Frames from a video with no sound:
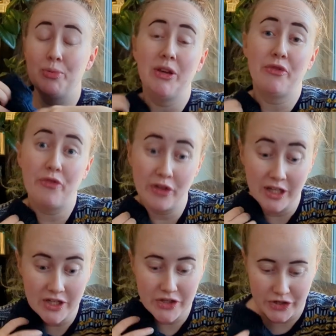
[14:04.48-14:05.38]
be
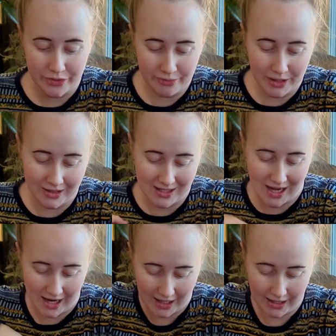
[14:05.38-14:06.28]
finished because
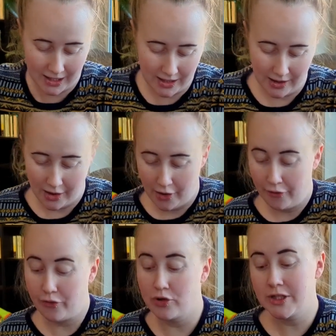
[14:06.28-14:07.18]
I
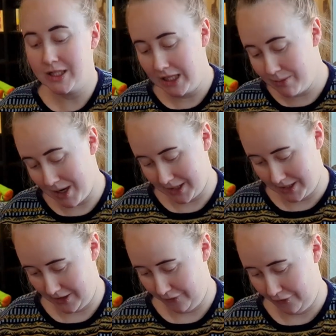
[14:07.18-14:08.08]
foresee
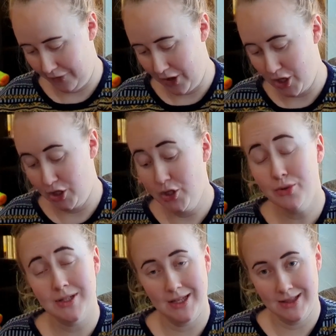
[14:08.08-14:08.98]
myself
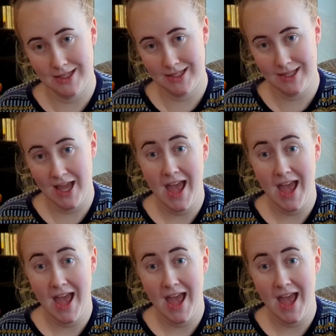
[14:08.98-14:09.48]
using this